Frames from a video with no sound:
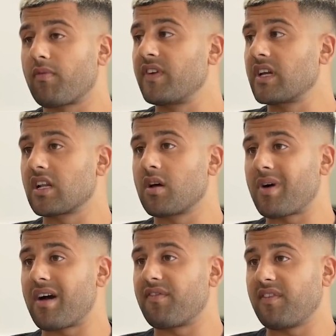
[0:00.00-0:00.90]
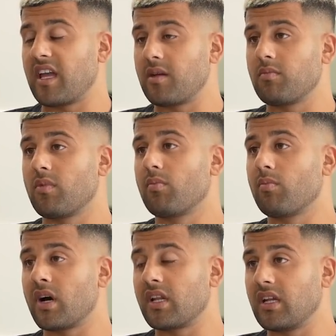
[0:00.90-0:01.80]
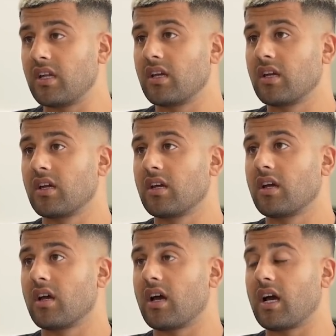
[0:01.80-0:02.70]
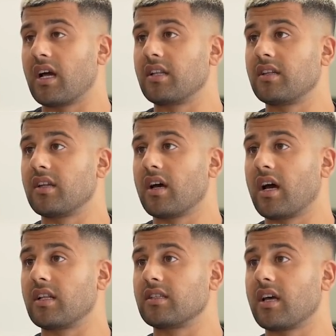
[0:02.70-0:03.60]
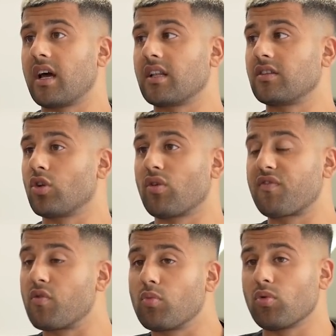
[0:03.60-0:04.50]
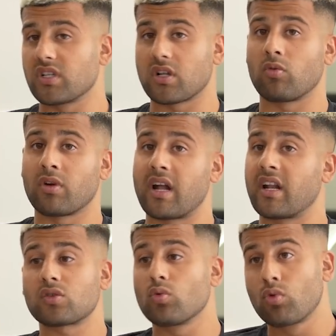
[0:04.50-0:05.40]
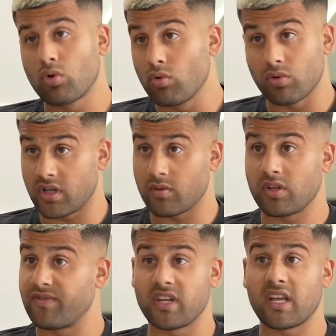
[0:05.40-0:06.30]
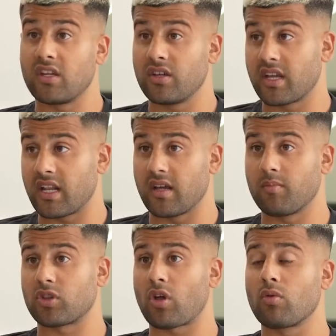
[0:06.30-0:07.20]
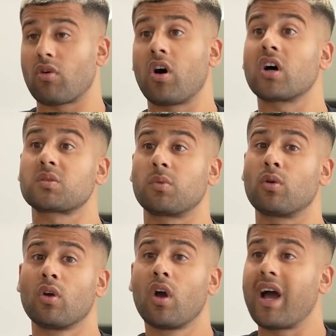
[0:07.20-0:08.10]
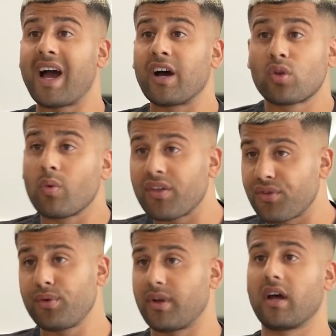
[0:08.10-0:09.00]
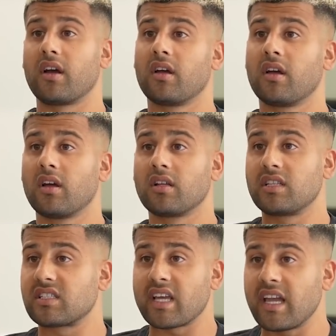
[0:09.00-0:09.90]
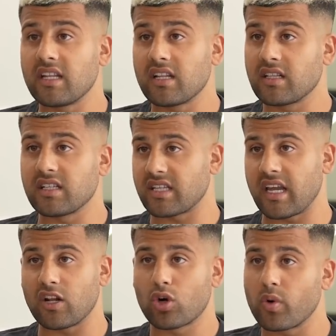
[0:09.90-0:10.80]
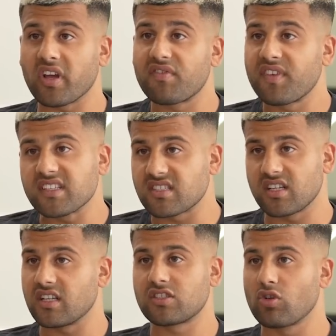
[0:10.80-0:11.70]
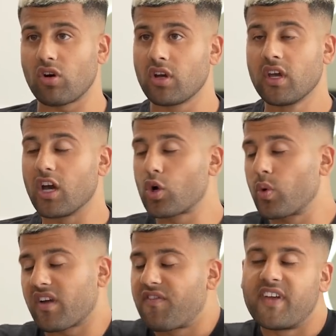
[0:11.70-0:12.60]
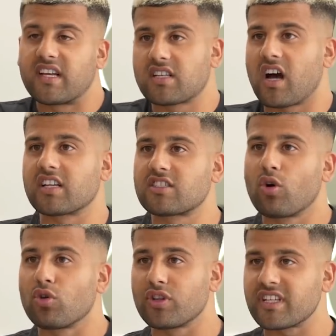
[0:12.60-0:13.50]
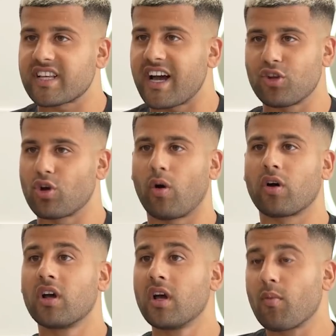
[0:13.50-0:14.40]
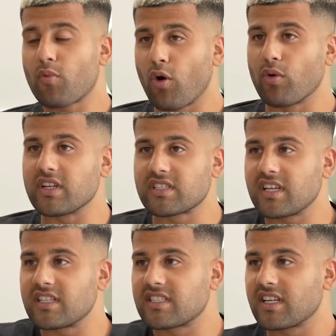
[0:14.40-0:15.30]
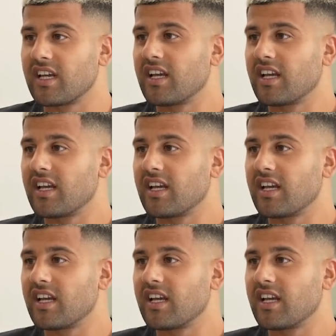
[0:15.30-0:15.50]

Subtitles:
thinking about fame, money, and you know, footballers and all that. That's all cool. If you get it, you get it. But don't ask me, how do I do that? This ain't a quick fix. It's not a quick fix. I could tell you this how you go on. Bro, is